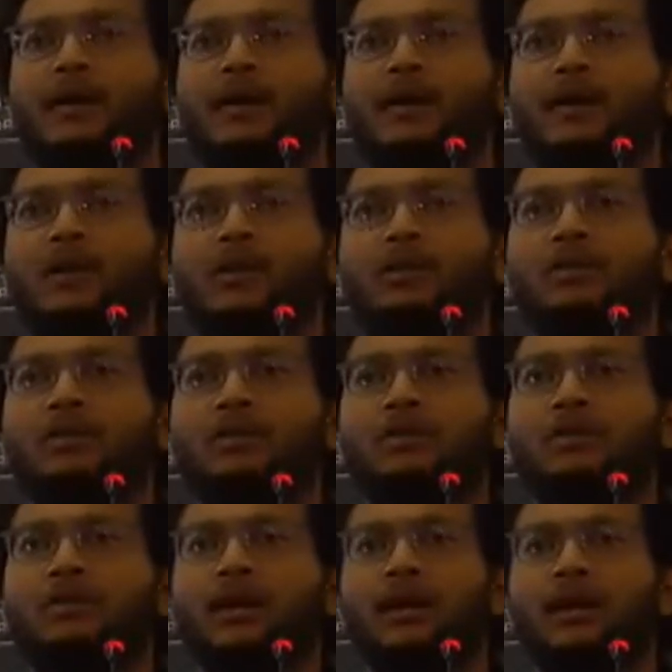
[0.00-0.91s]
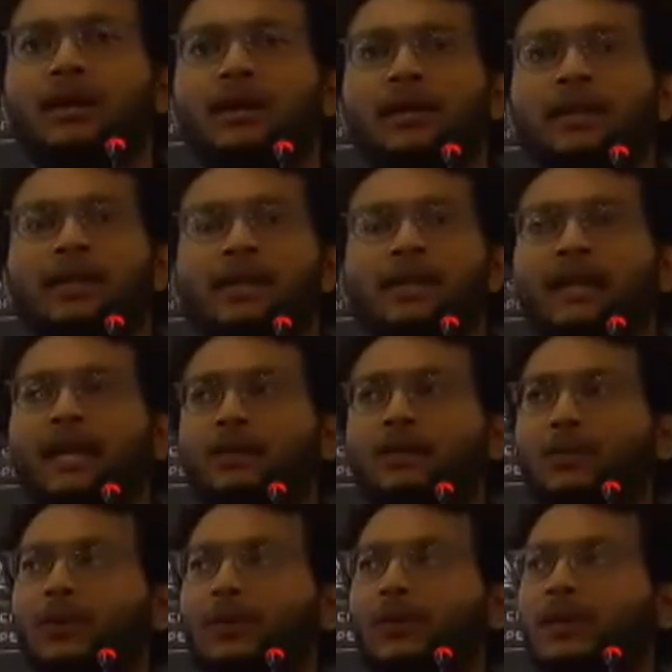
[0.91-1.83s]
looks in that
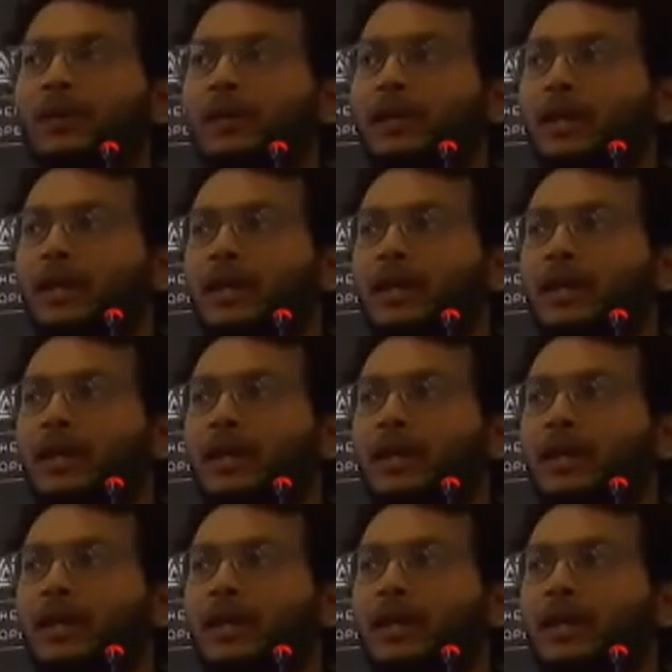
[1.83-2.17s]
network.